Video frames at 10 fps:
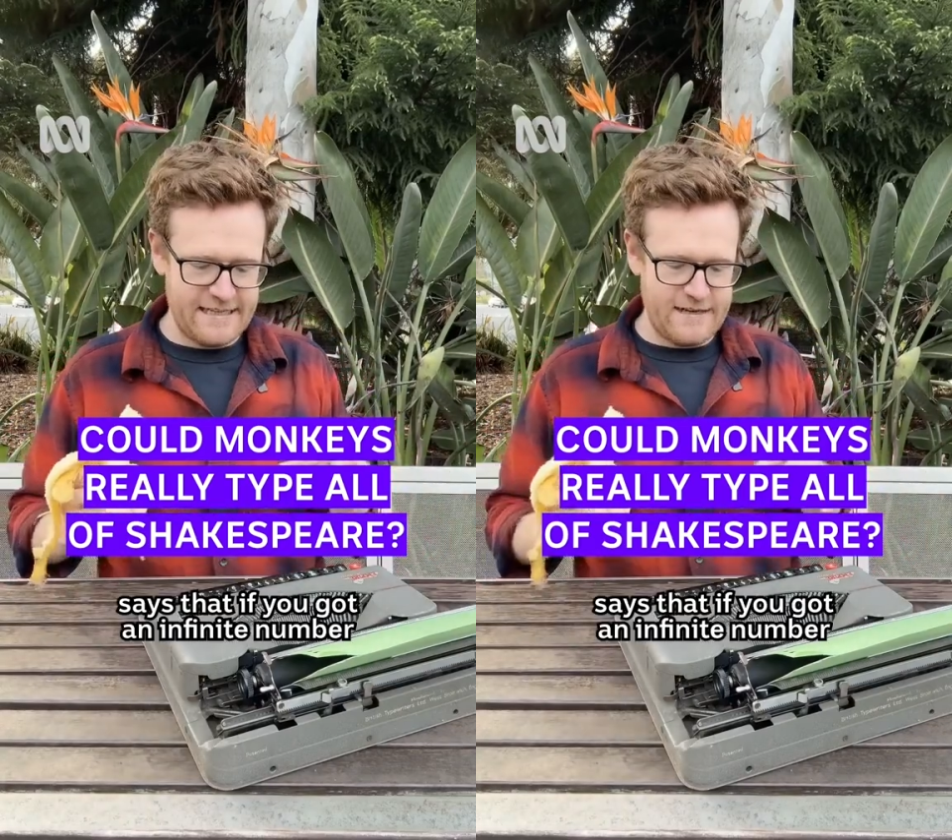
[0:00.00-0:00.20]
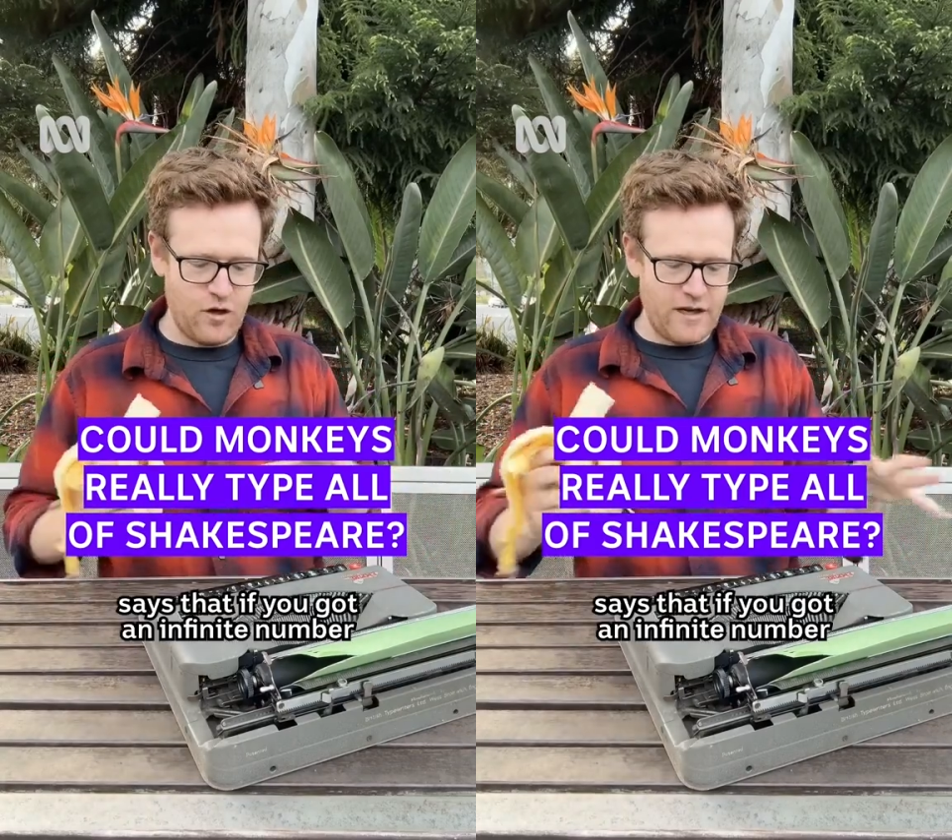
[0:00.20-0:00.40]

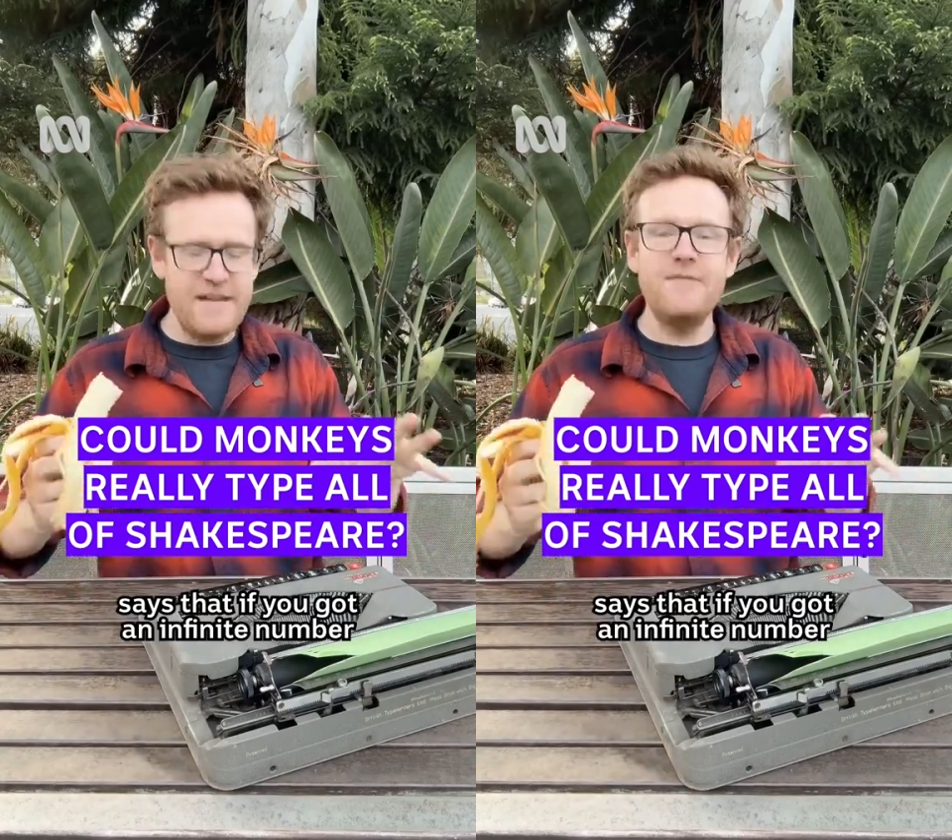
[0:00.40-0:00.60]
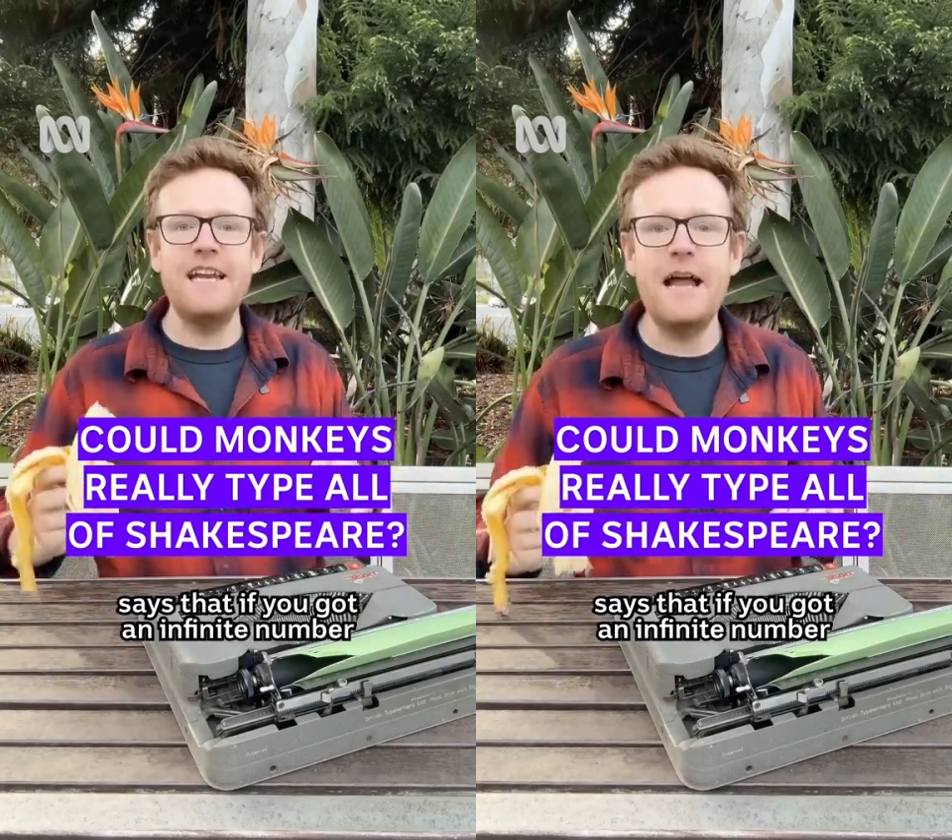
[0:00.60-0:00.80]
that if you've got an
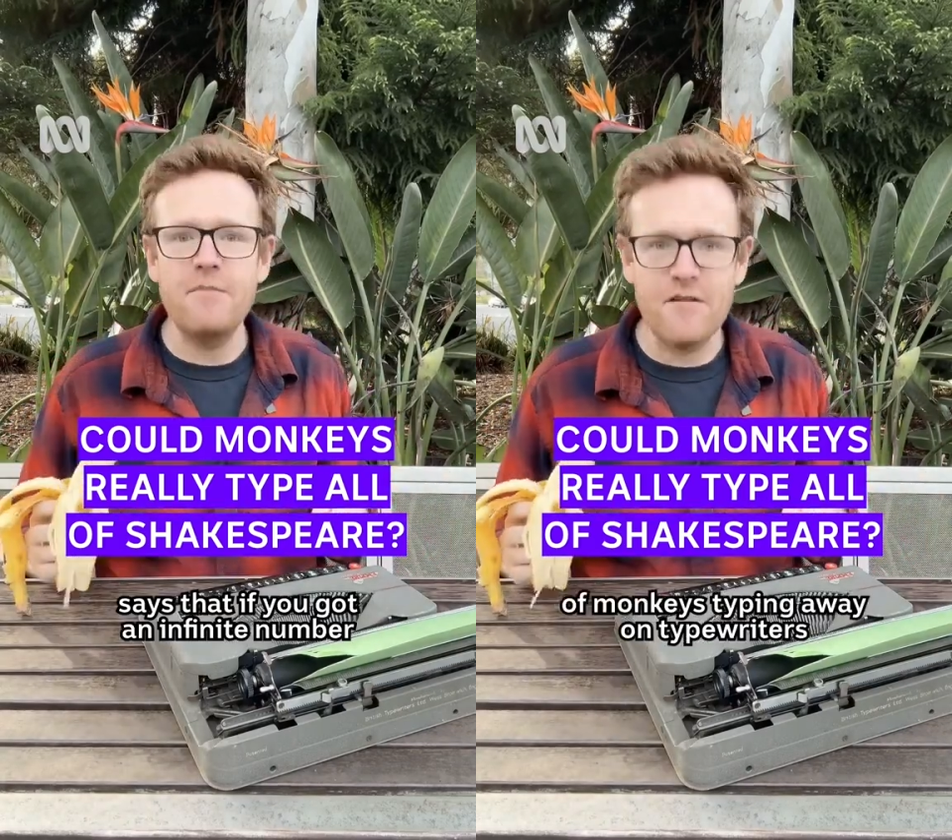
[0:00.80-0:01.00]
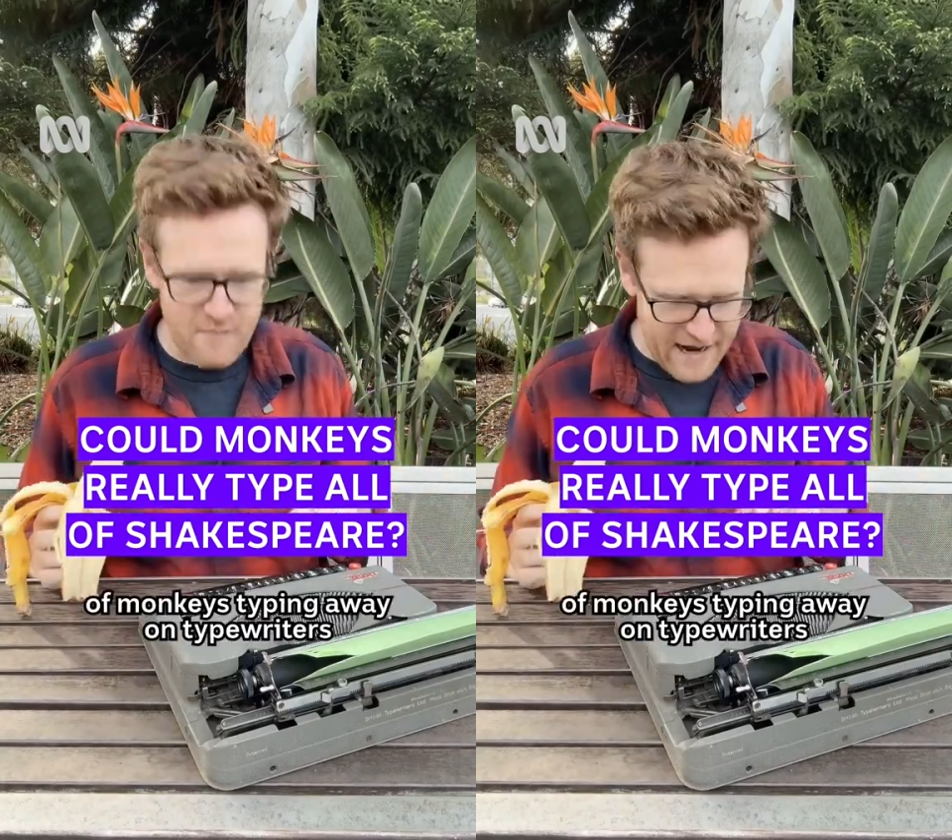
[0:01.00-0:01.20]
infinite
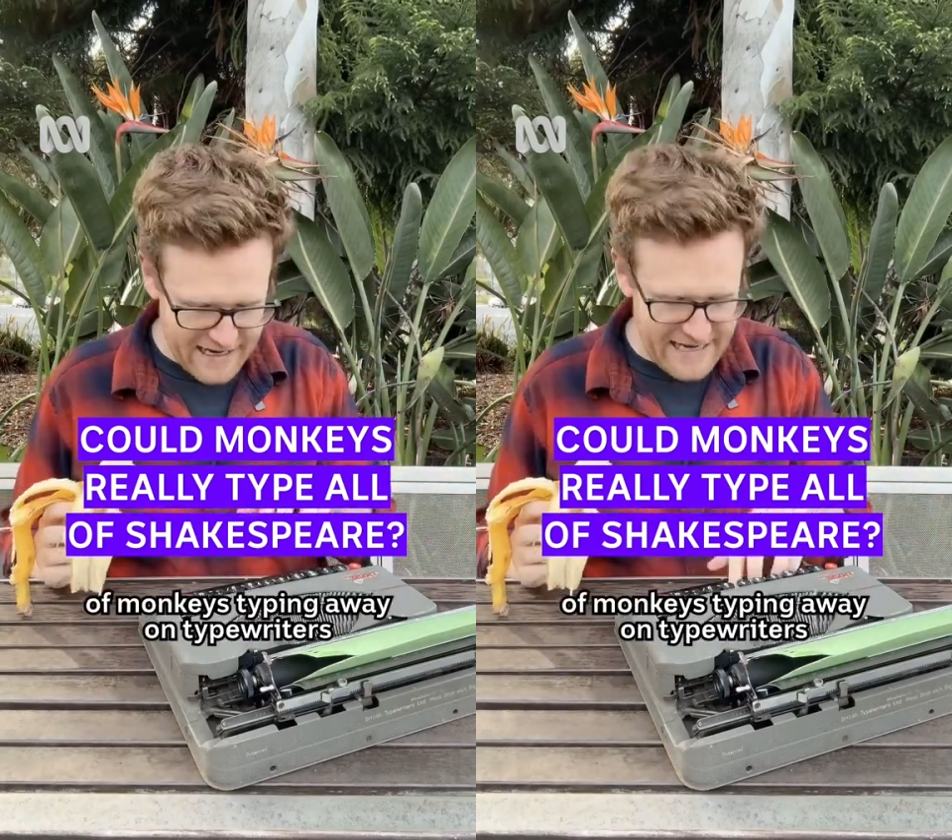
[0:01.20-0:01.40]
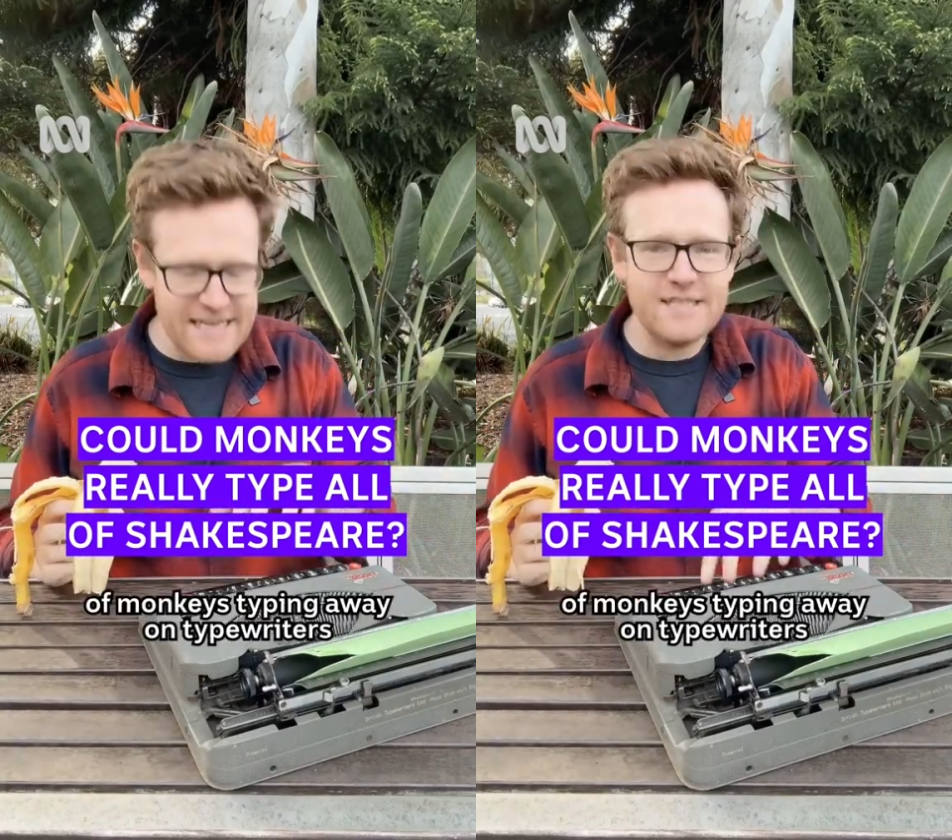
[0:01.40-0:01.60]
number of
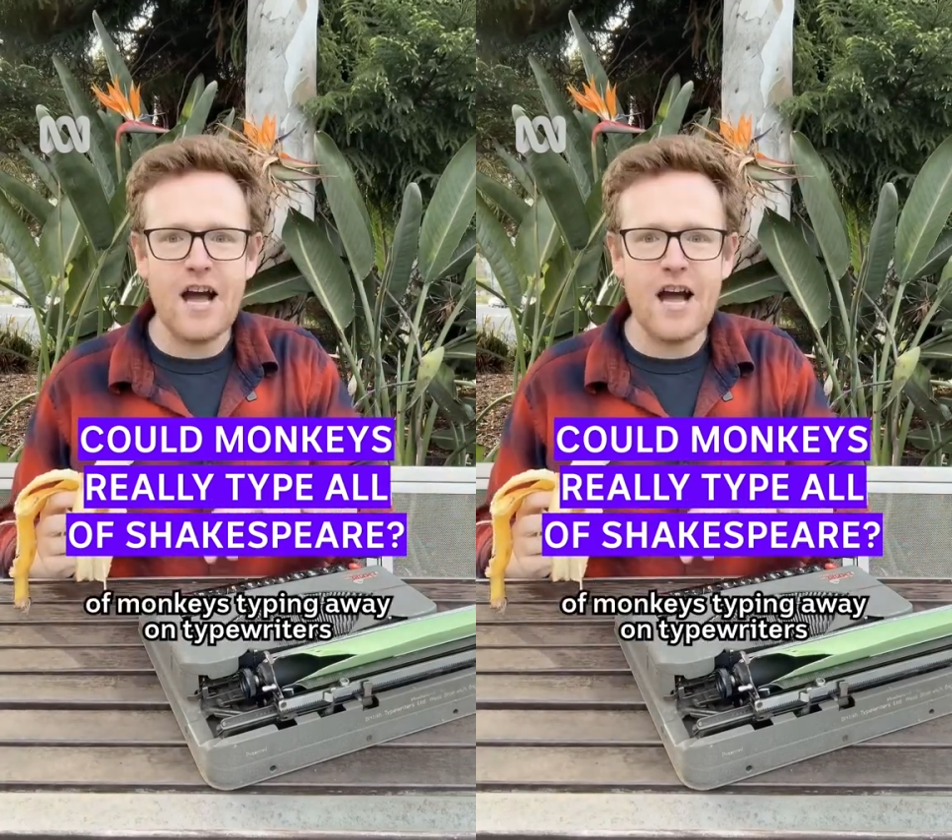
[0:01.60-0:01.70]
monkeys